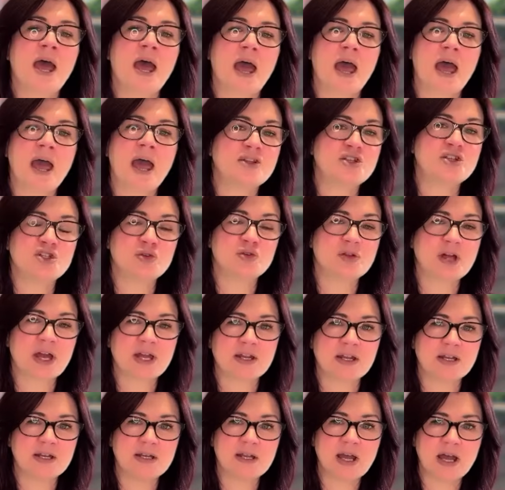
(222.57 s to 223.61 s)
and you'll get
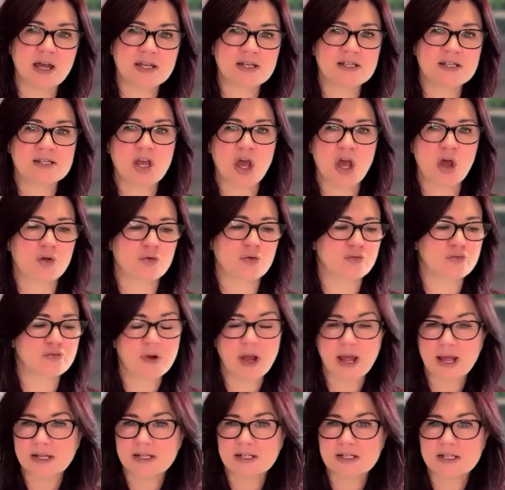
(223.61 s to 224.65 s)
a nice,
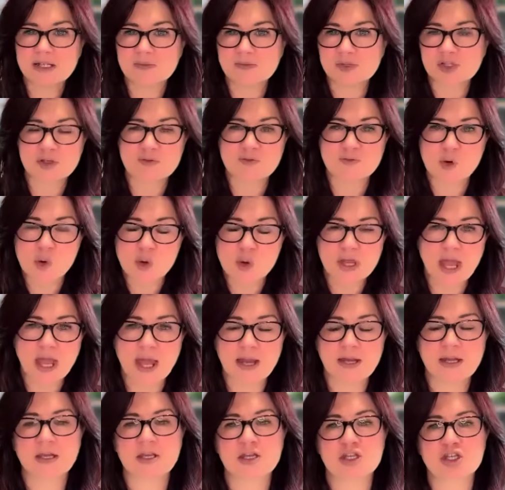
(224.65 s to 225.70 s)
random, sort of
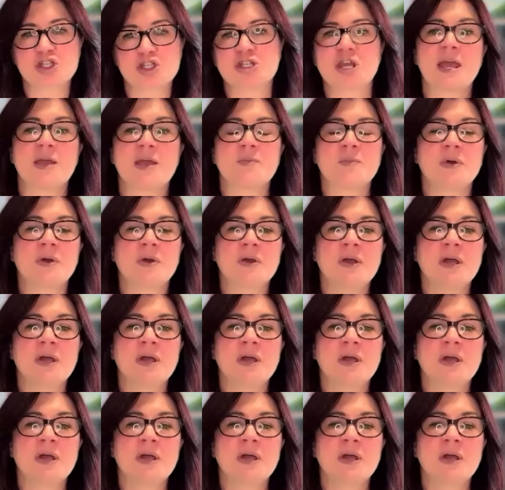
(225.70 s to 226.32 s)
organic shape.